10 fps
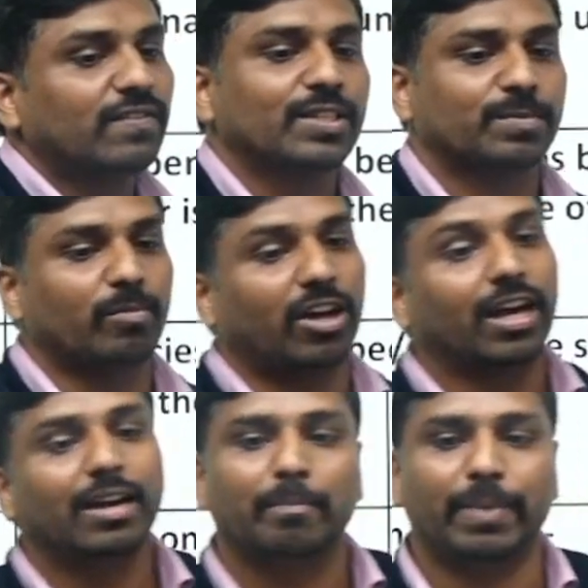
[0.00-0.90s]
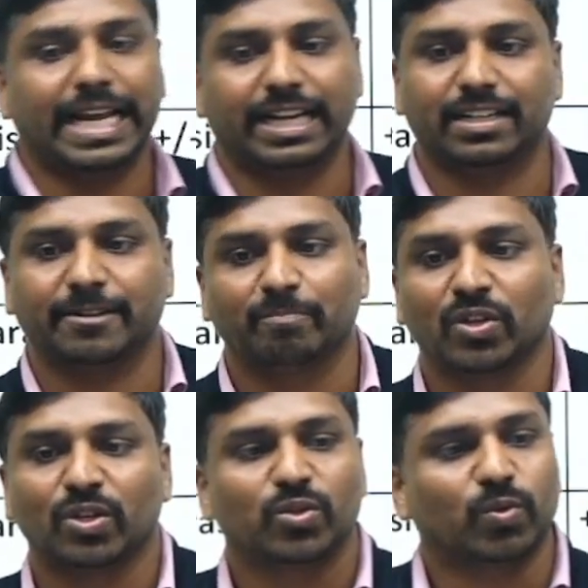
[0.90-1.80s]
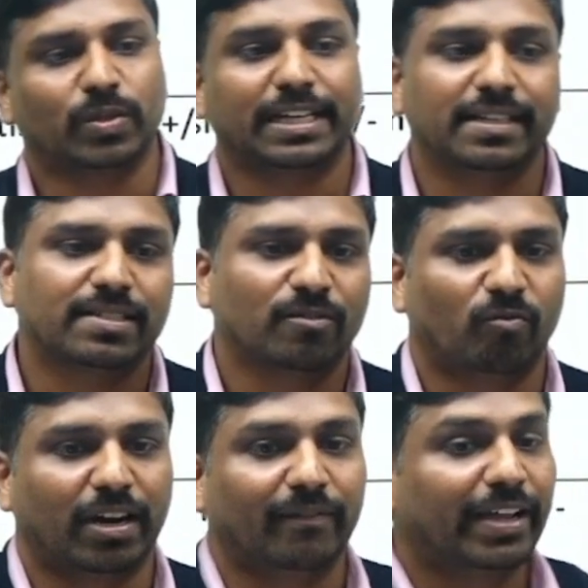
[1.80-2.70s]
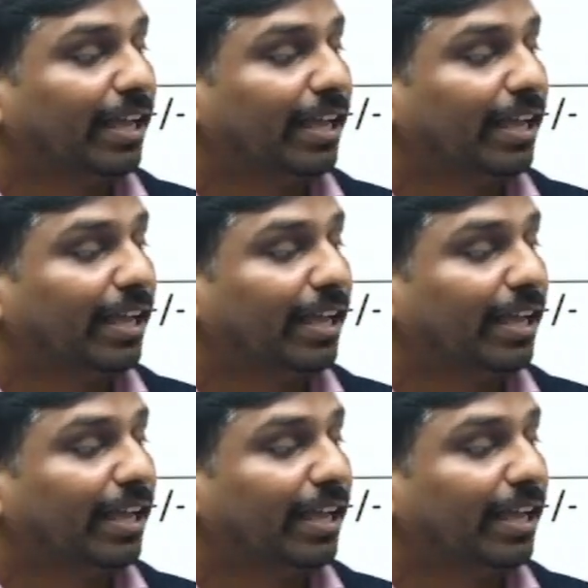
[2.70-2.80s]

small plant. So that is one way.